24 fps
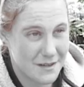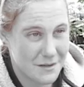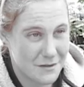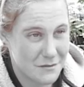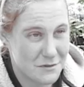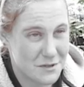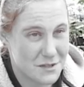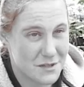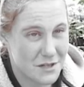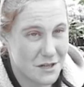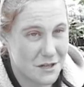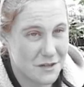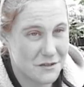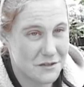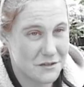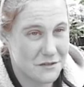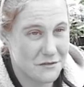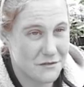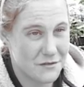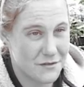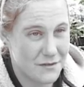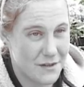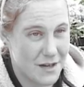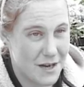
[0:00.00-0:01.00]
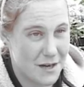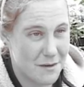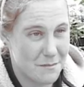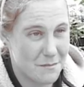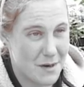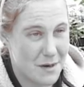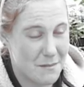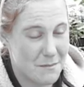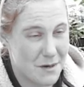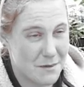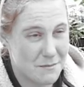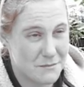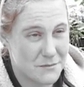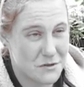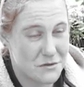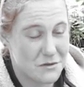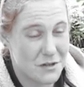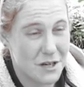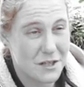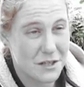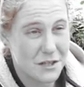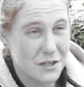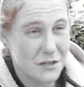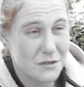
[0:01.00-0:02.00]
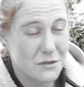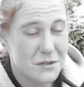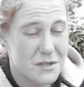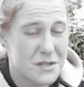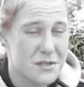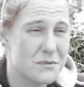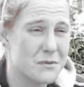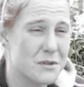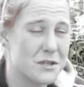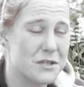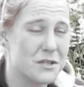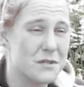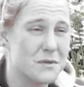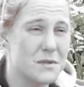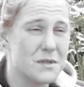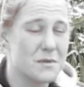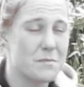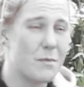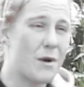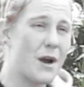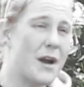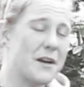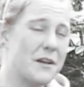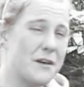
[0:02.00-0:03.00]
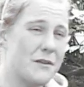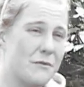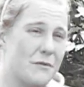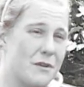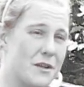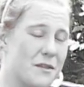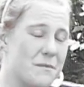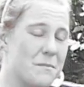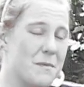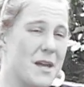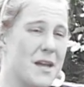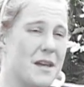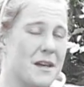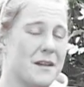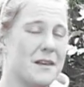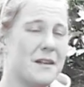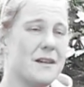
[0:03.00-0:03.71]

the result of my mom's drug use when she was pregnant with me.